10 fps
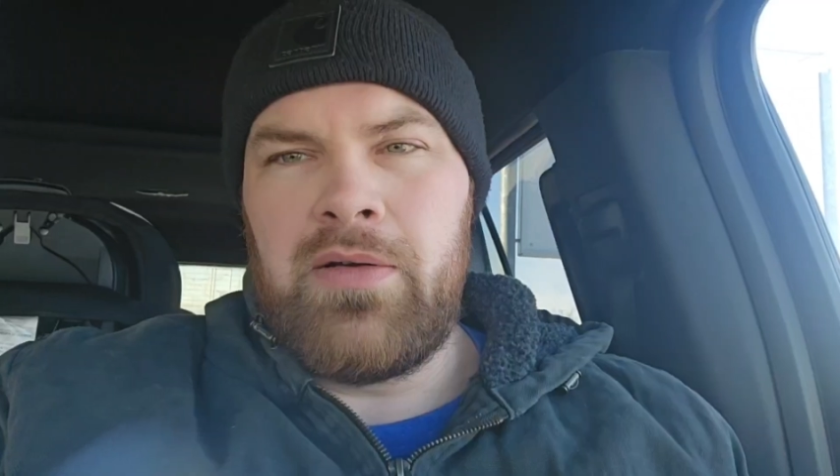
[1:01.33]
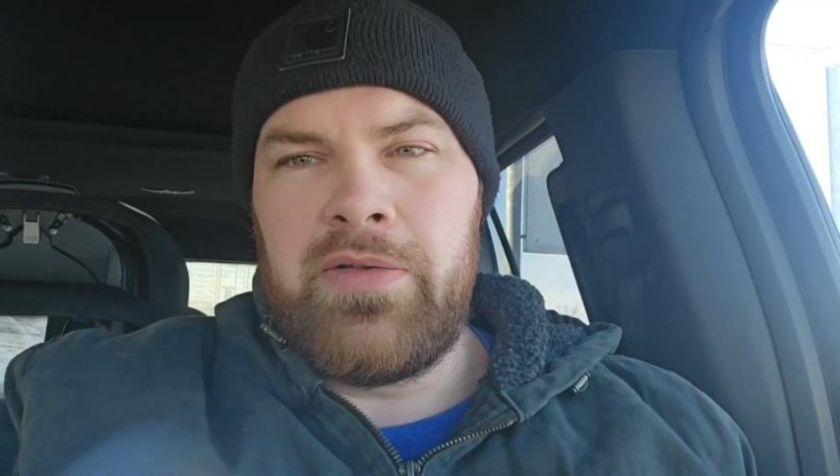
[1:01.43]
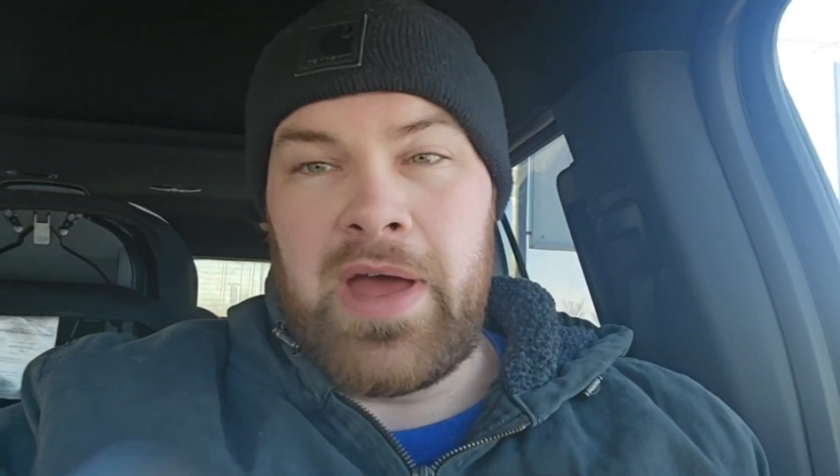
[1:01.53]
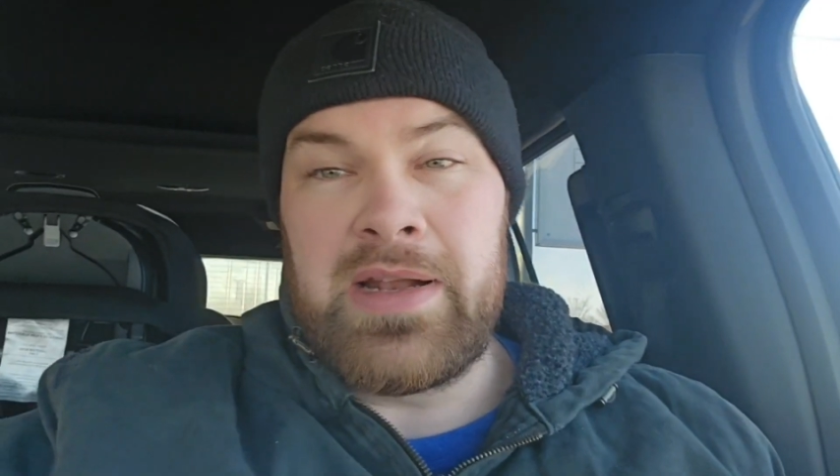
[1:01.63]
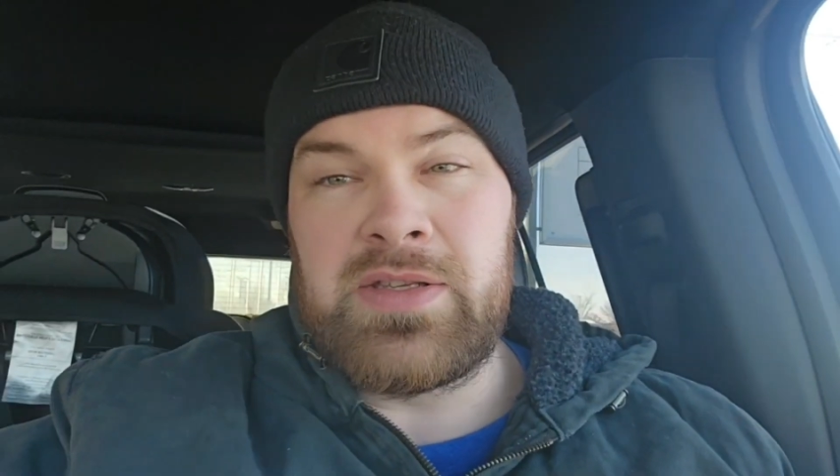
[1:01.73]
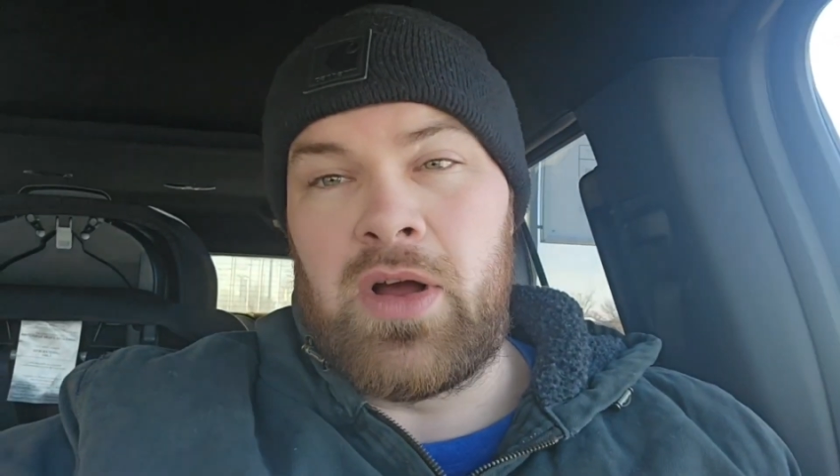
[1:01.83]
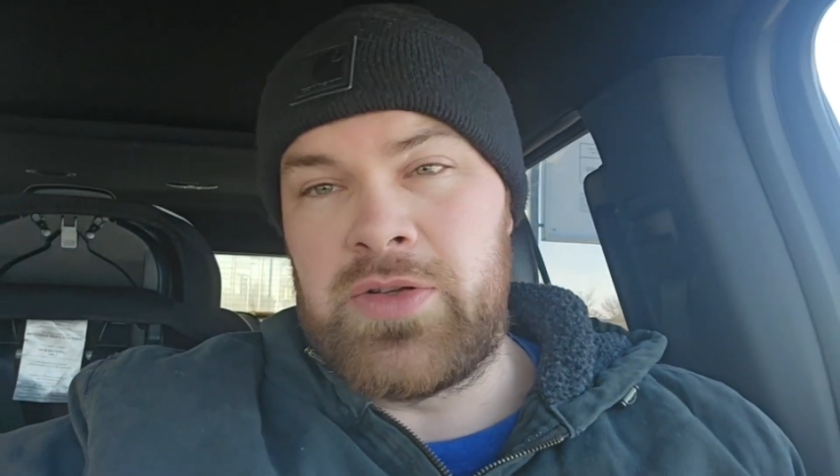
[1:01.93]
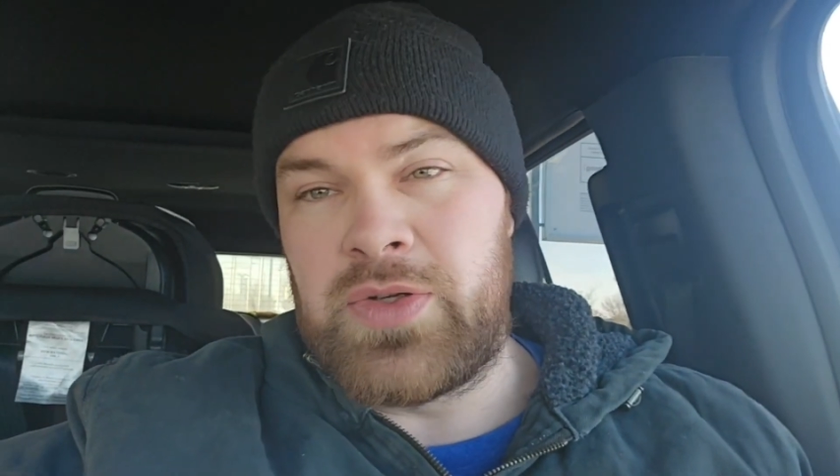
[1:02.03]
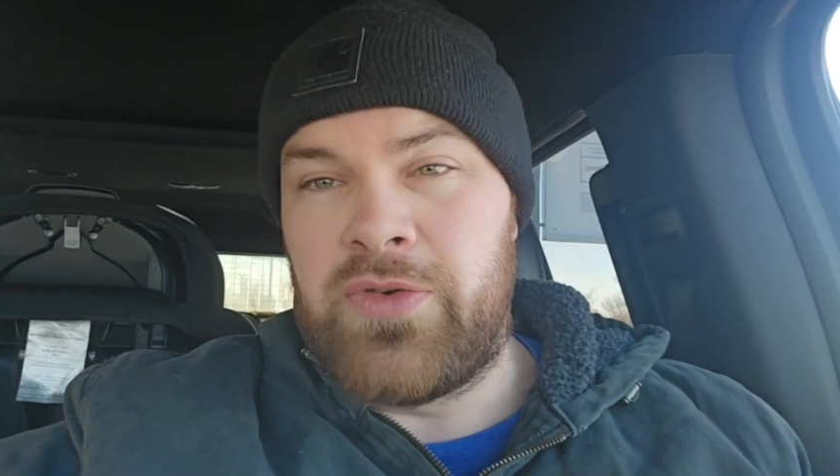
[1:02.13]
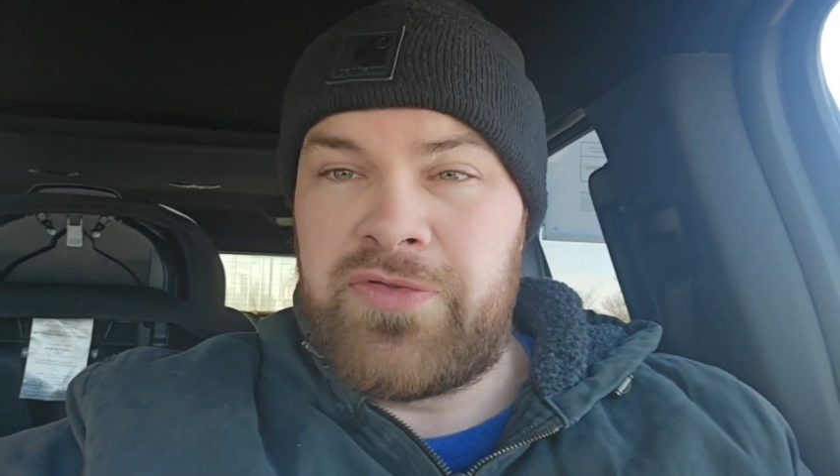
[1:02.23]
That is
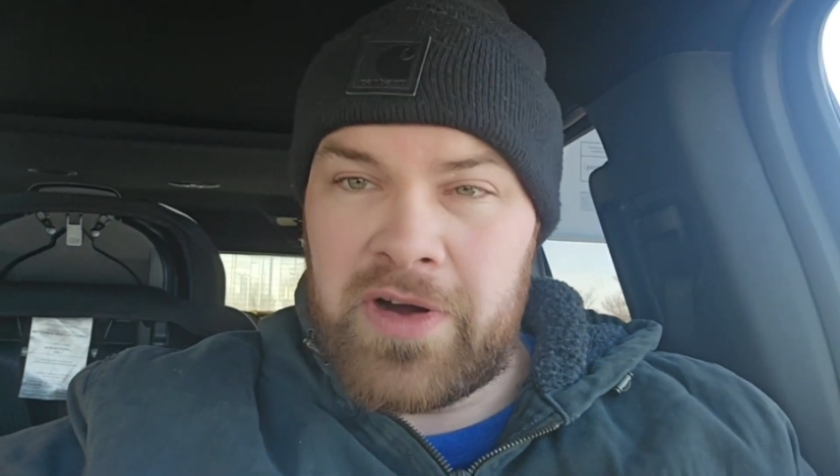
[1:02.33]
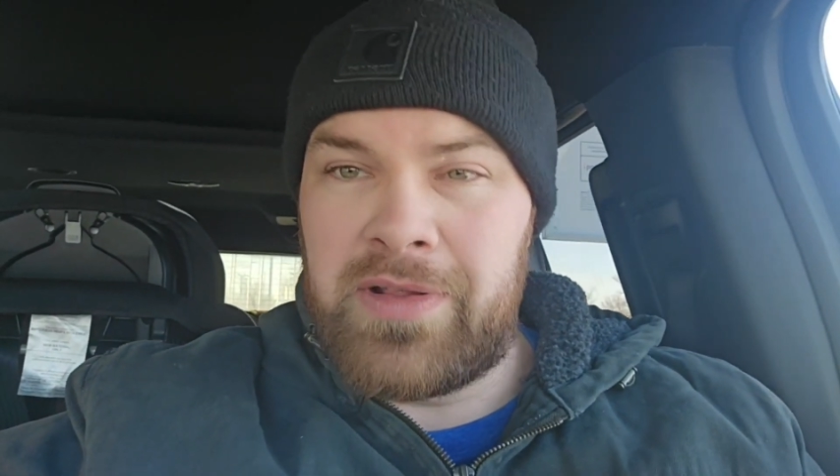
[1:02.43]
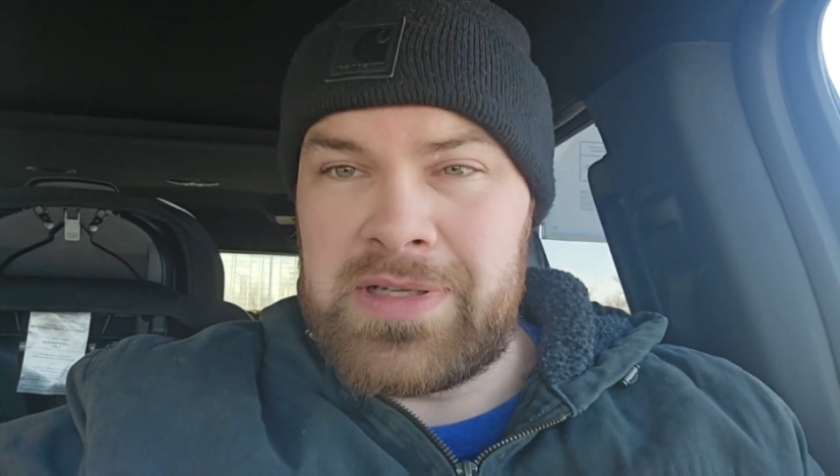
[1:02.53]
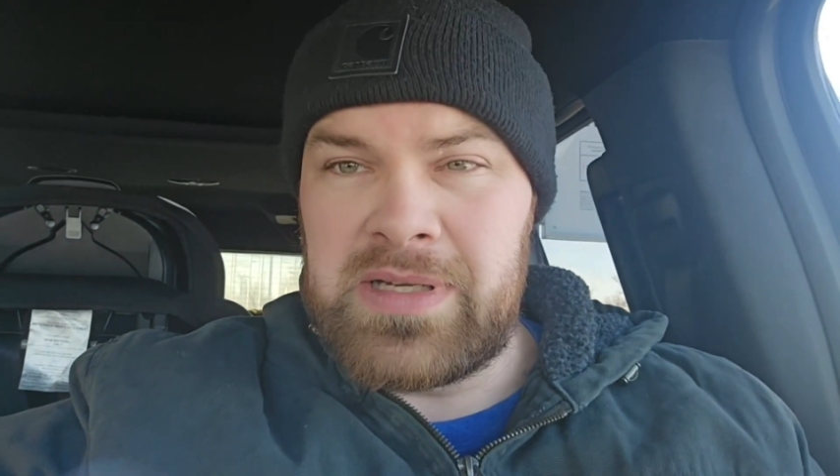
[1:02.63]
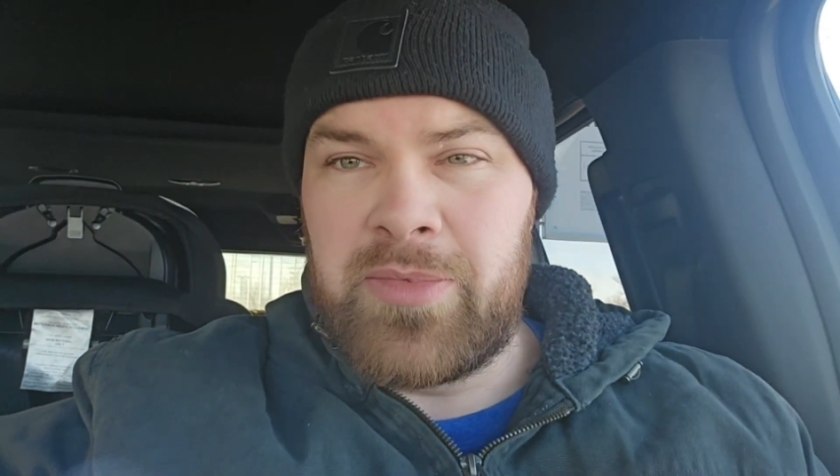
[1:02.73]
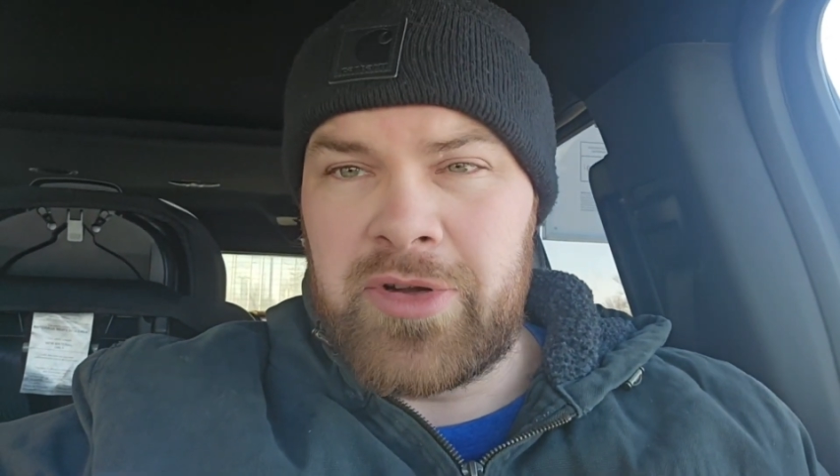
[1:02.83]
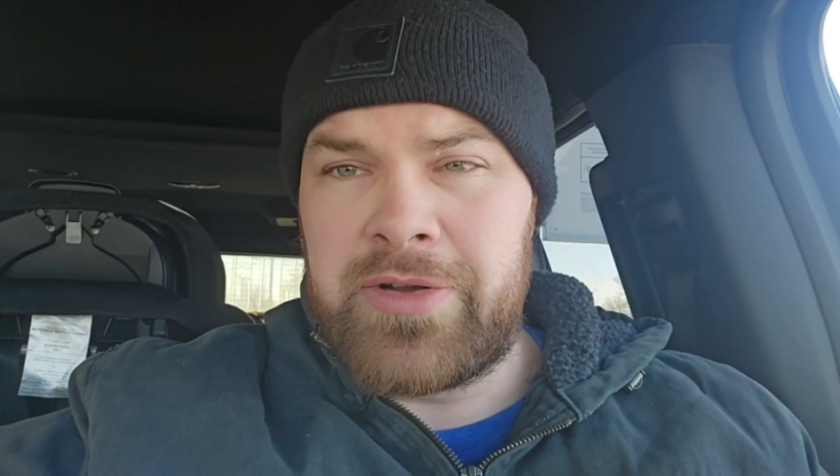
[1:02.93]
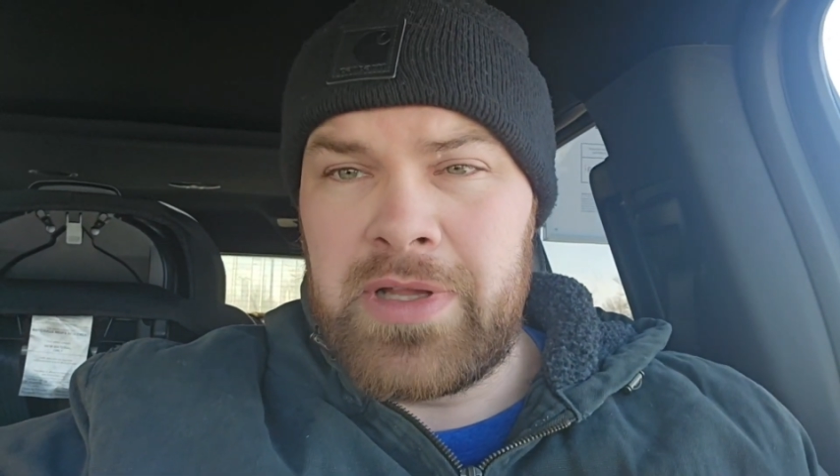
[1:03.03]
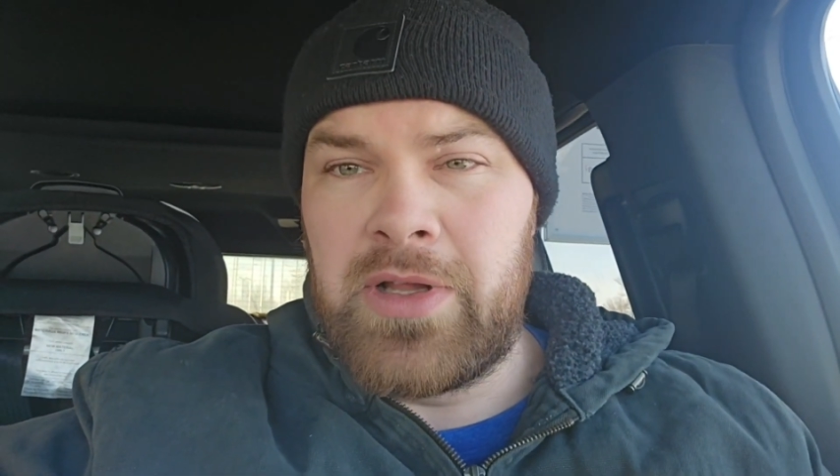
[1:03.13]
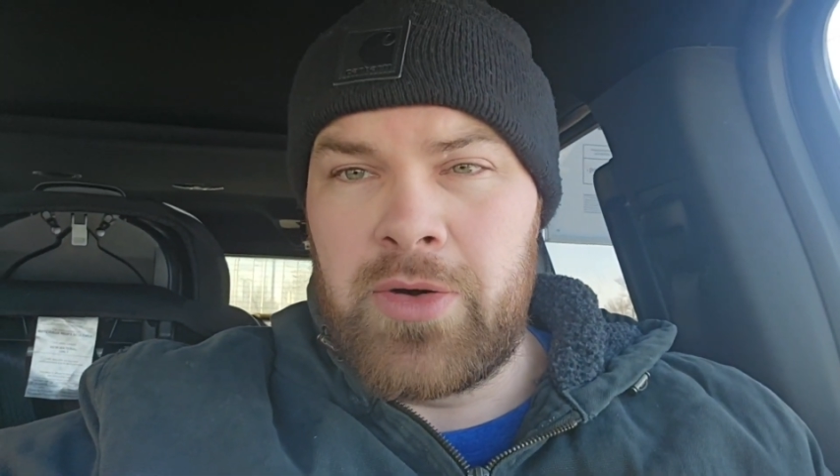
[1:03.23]
also fairly
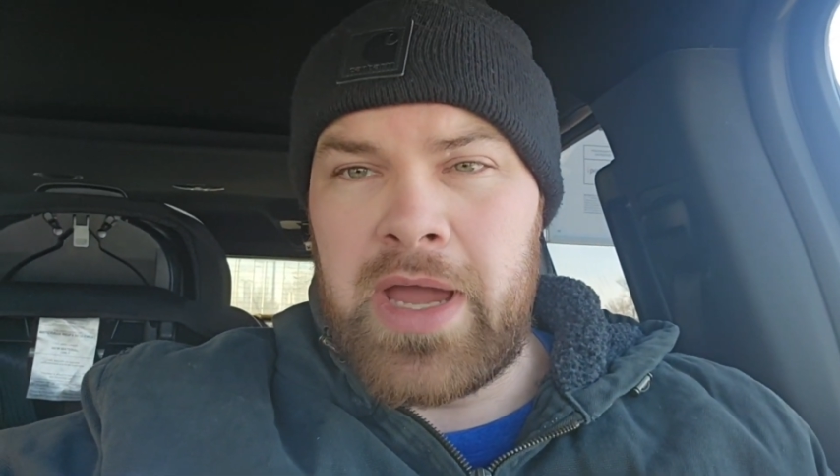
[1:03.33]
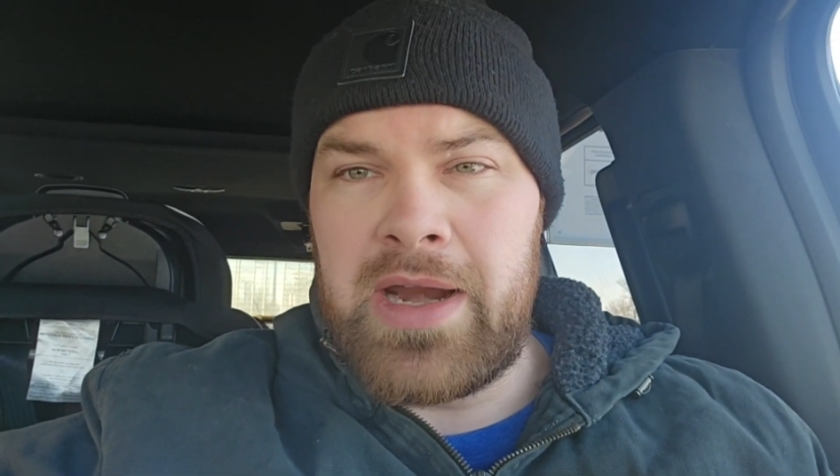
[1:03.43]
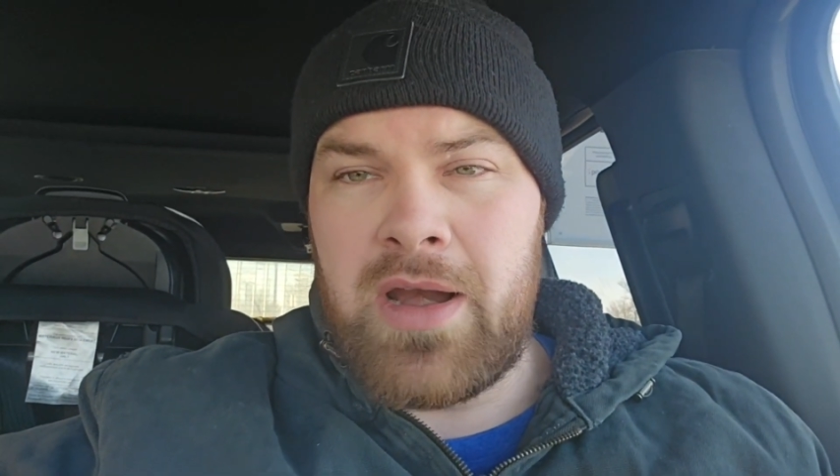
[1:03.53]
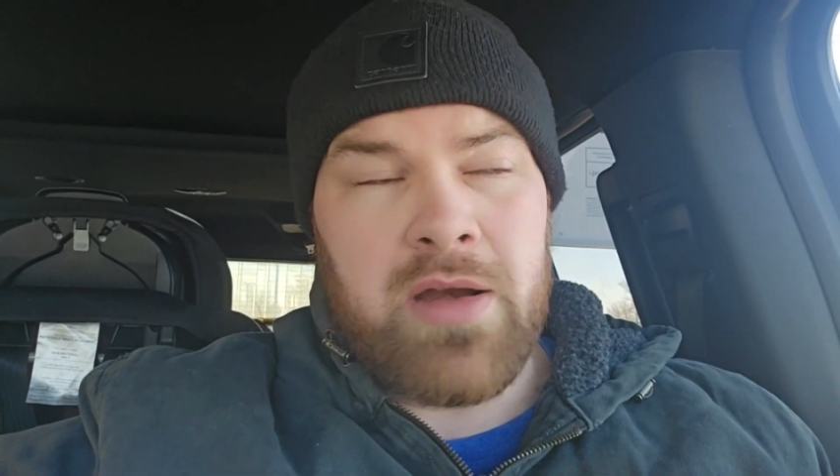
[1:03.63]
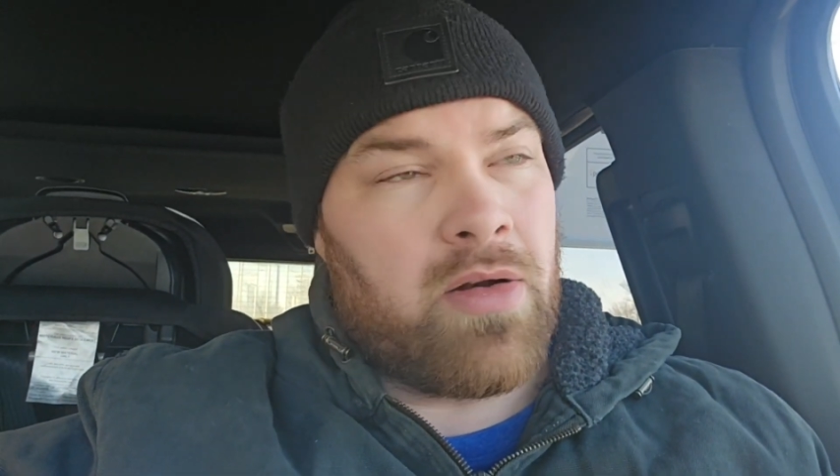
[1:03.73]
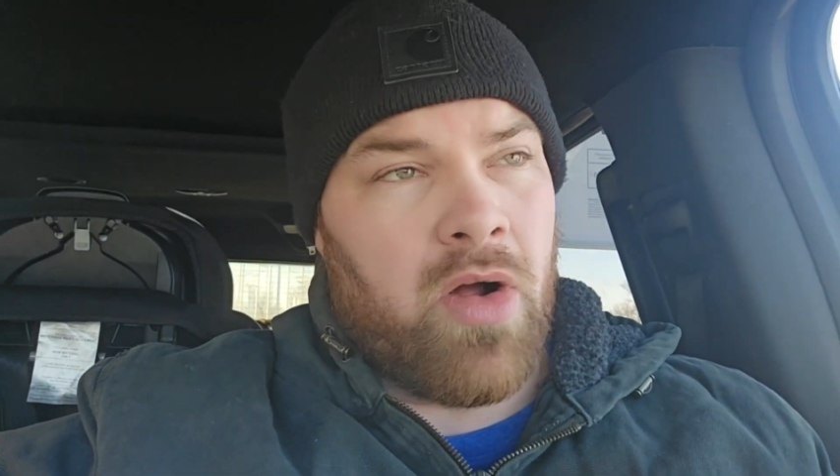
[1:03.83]
similarly located in